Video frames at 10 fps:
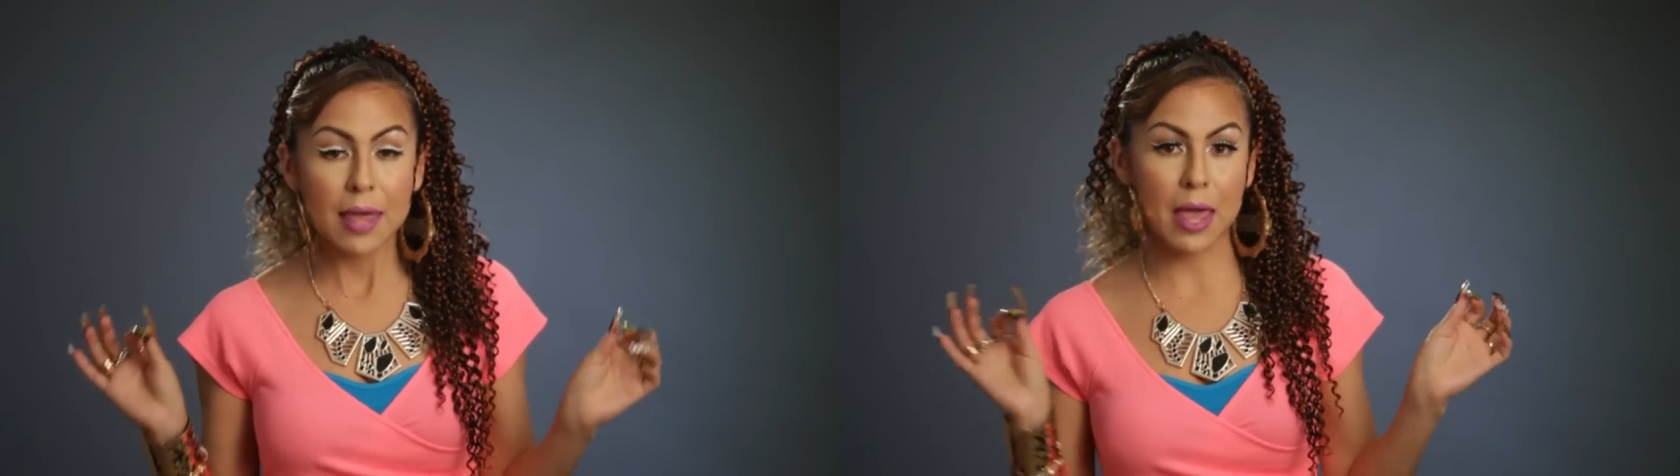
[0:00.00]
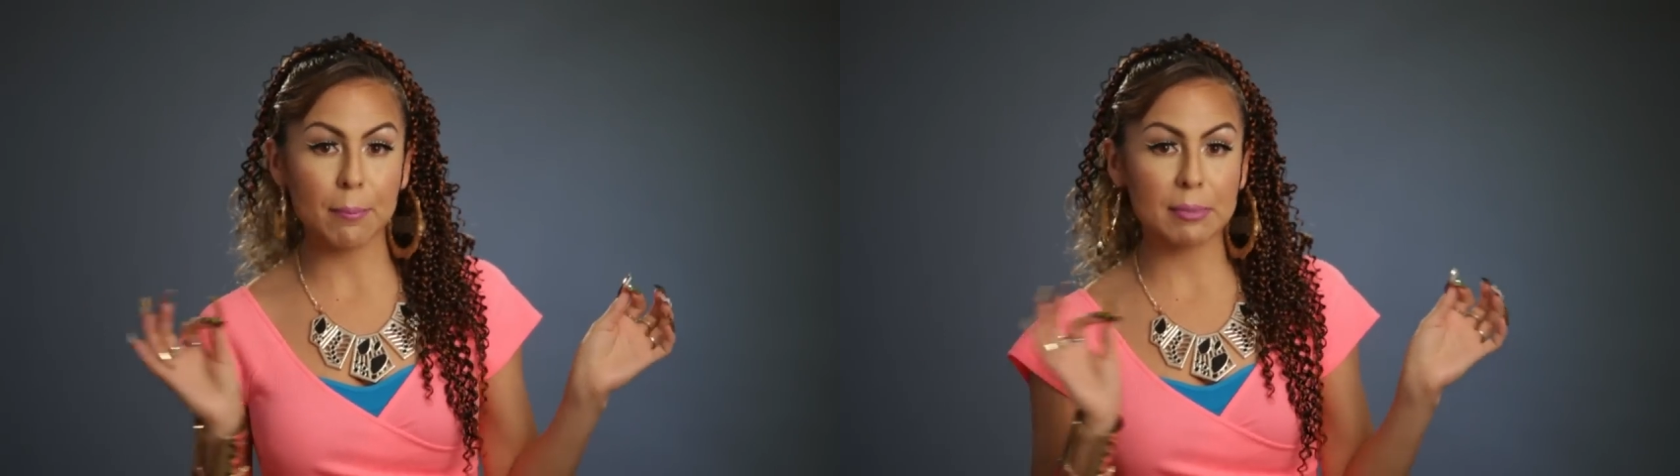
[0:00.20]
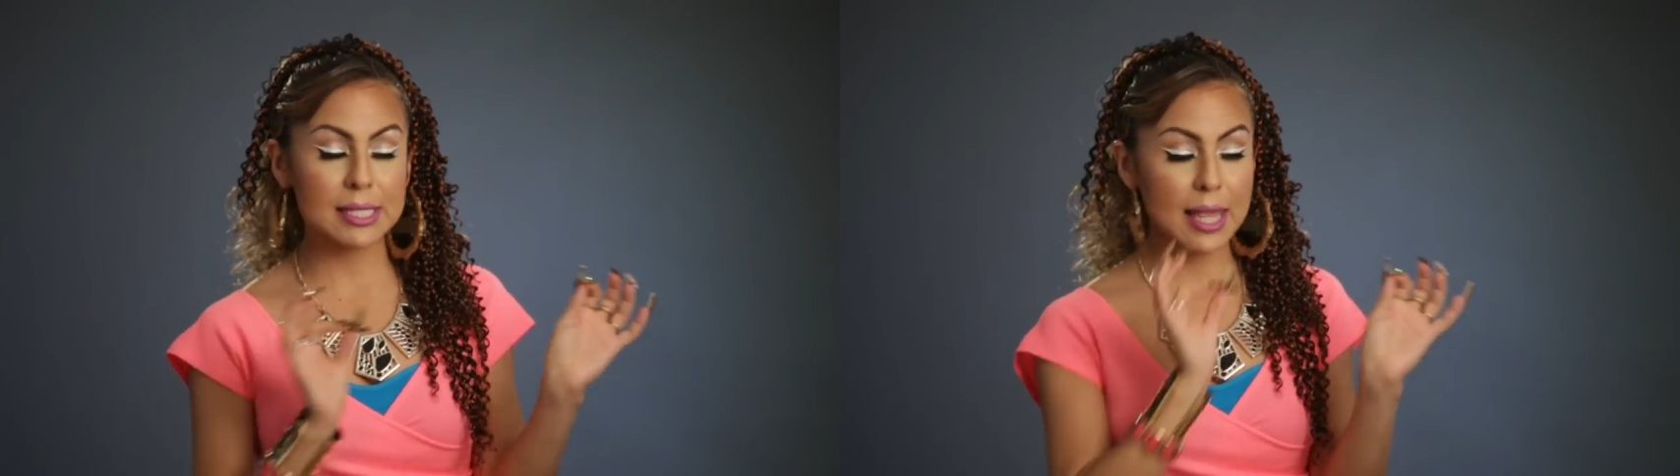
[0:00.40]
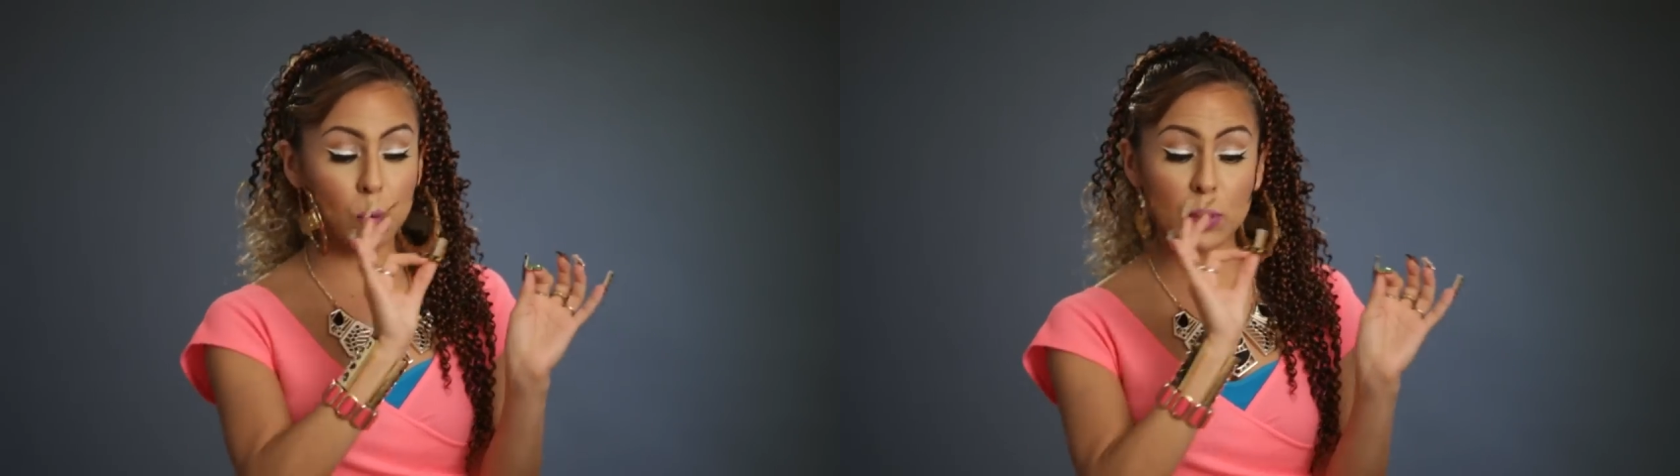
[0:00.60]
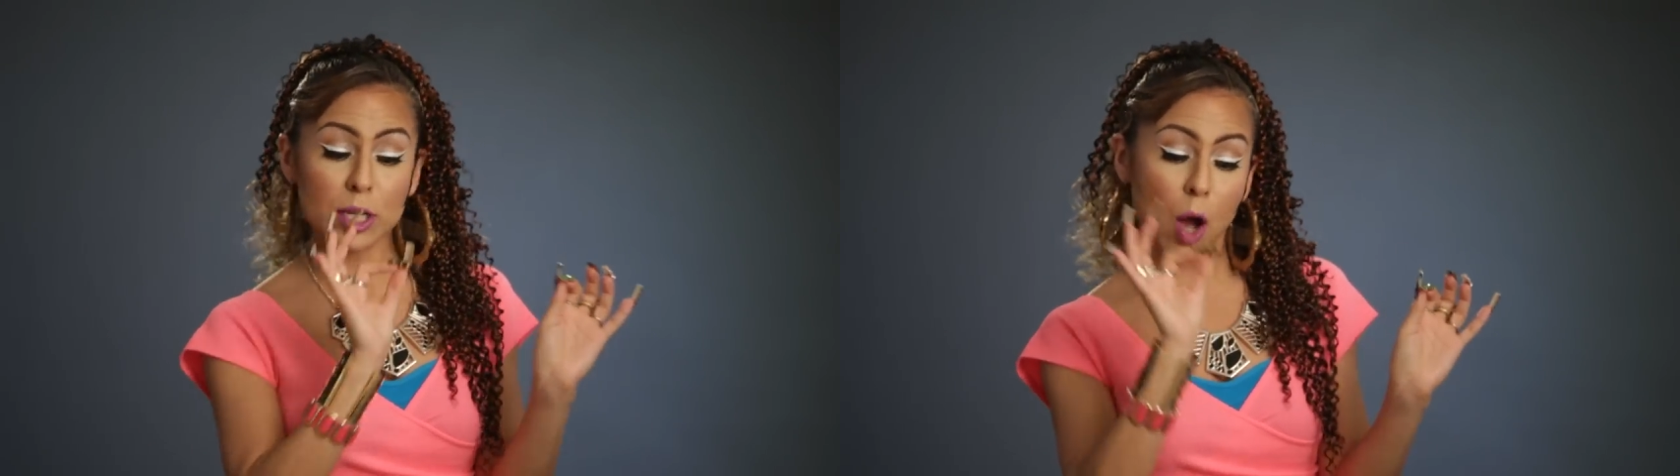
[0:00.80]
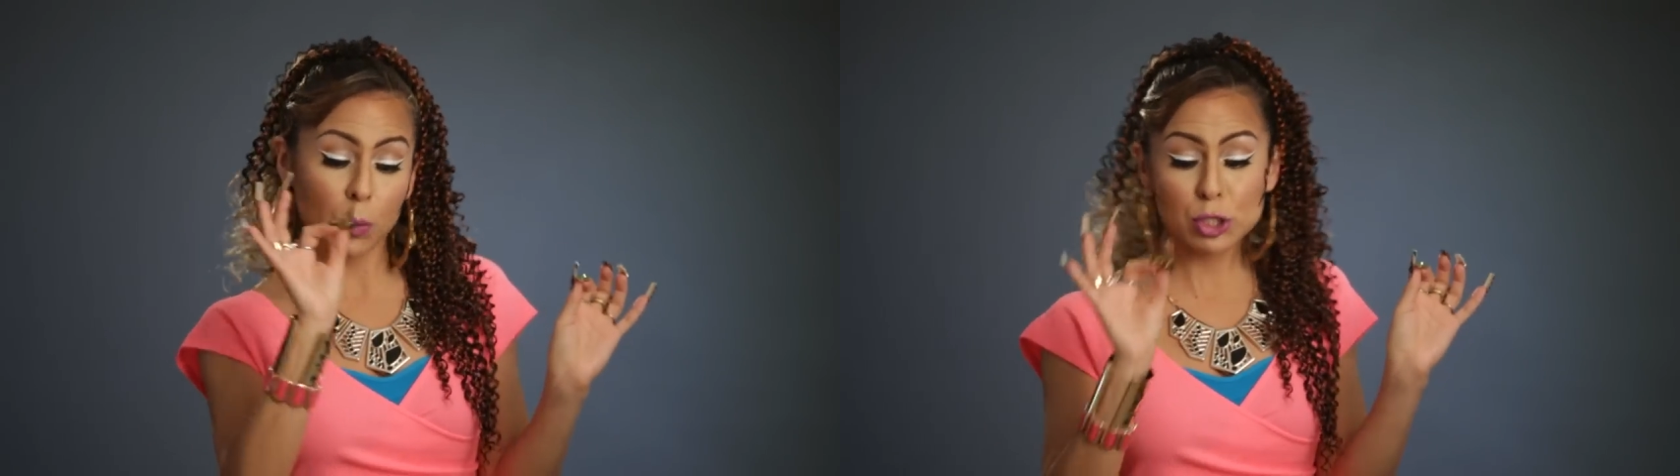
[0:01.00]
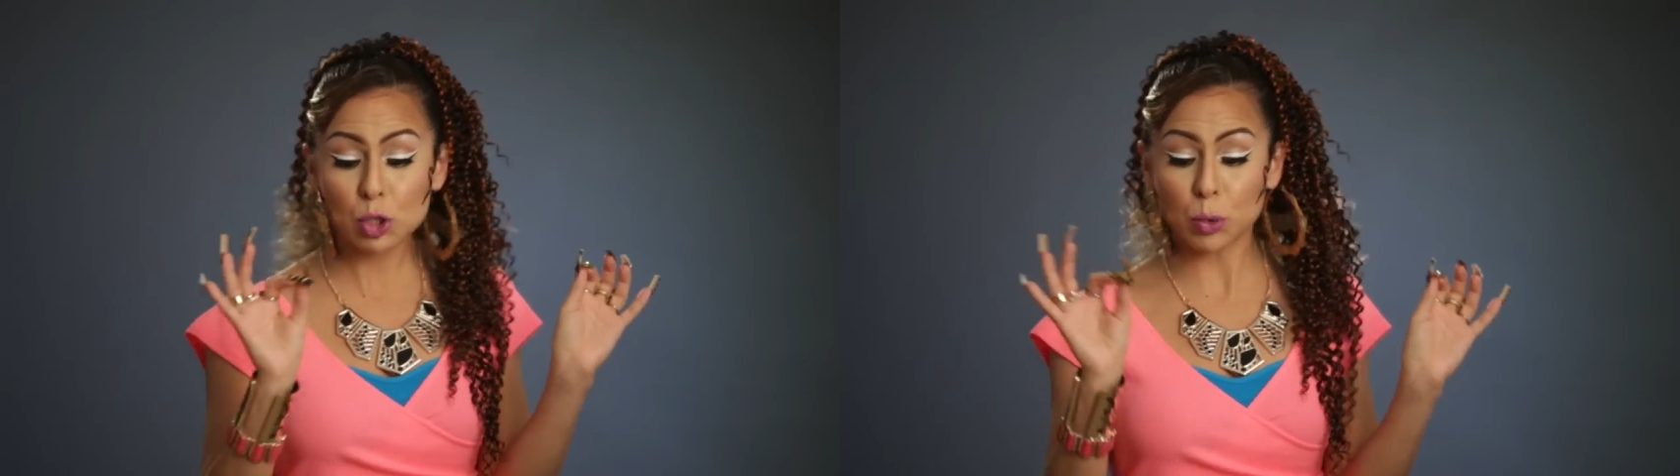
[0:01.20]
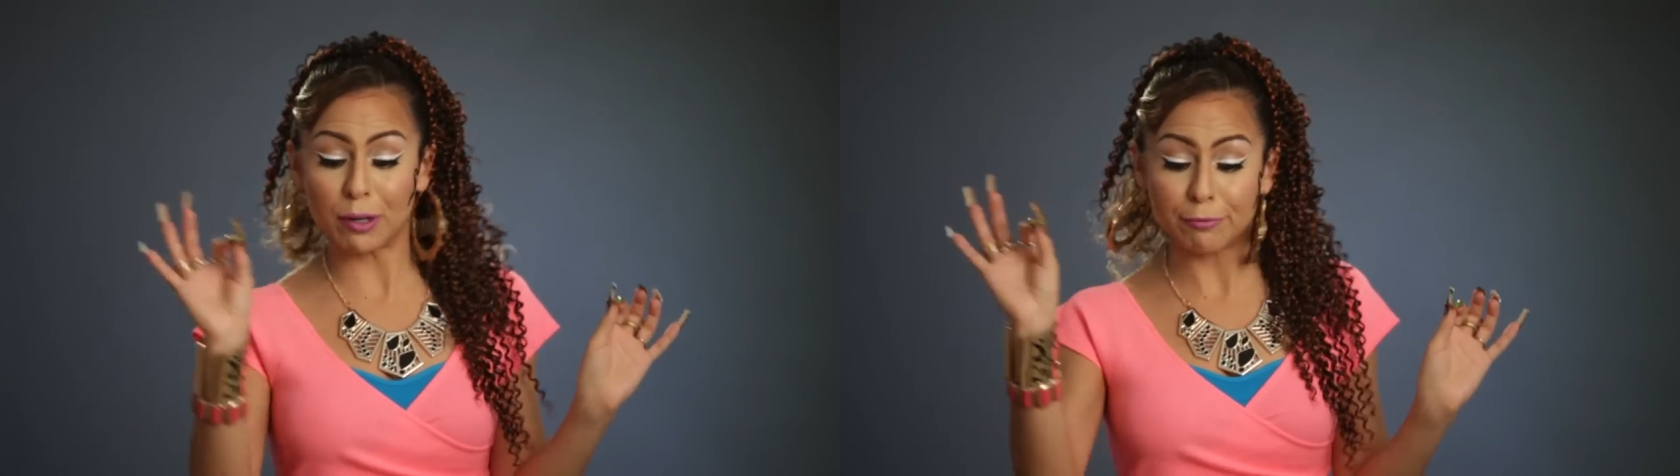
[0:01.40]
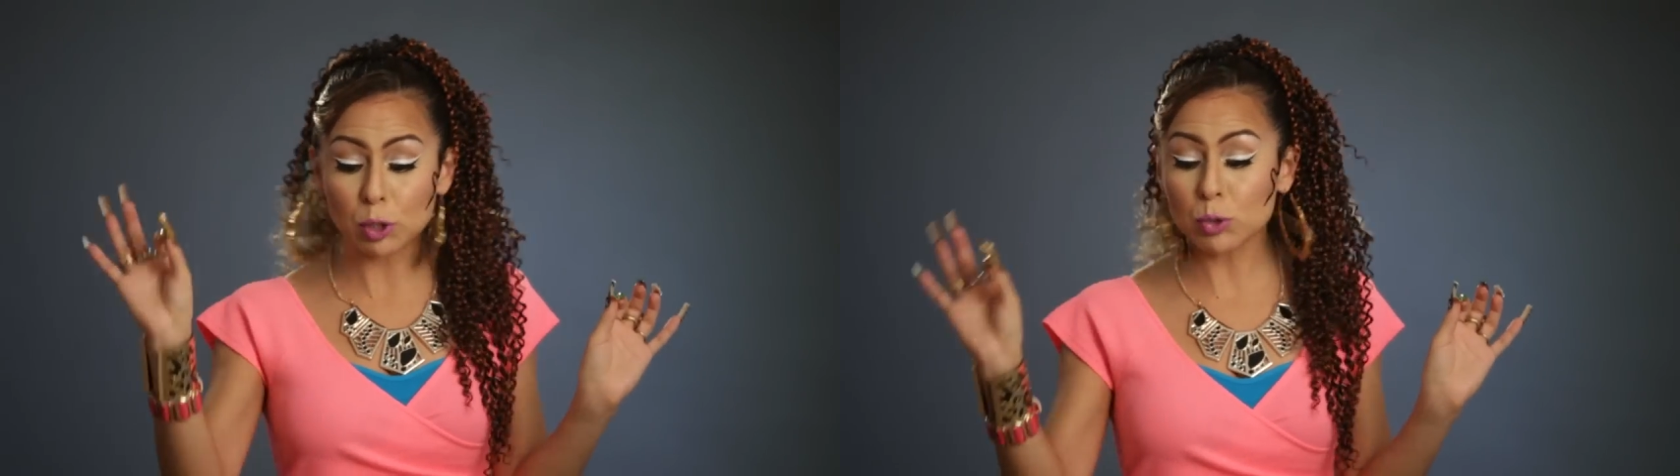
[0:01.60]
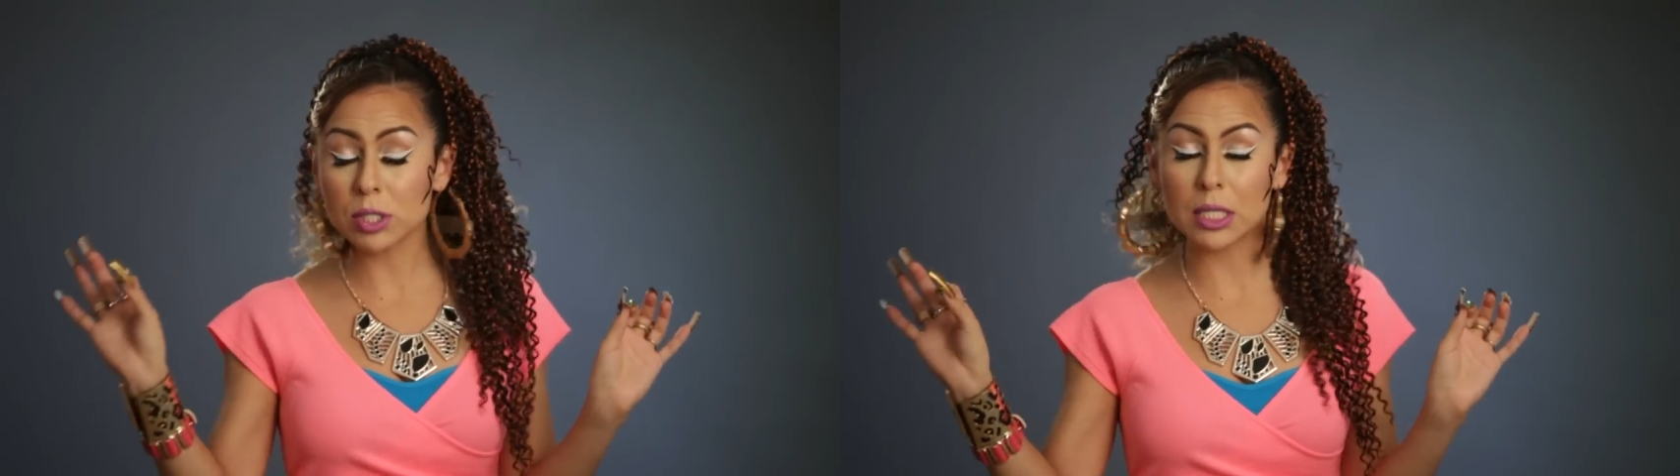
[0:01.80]
That means like we going to a
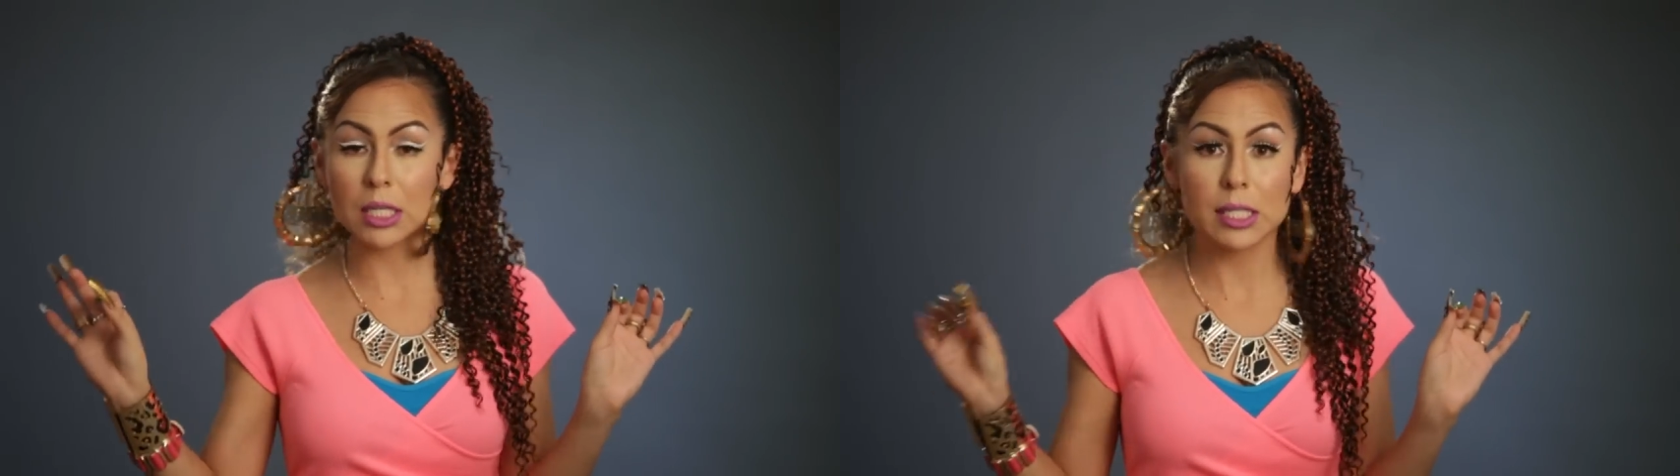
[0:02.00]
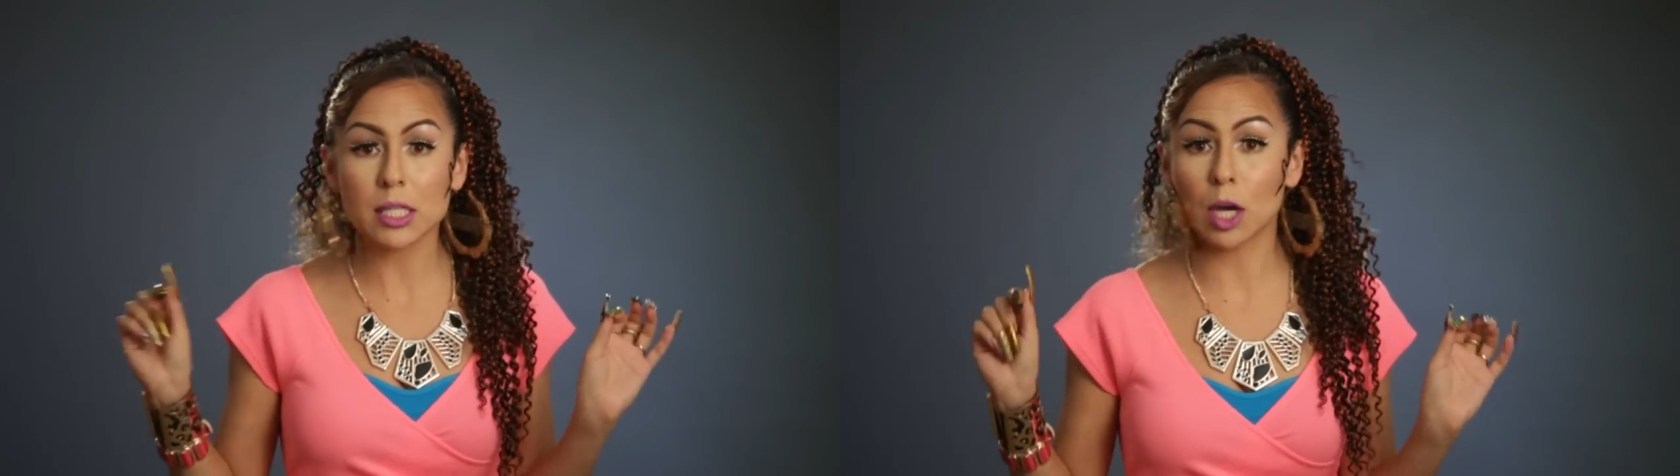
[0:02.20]
few cities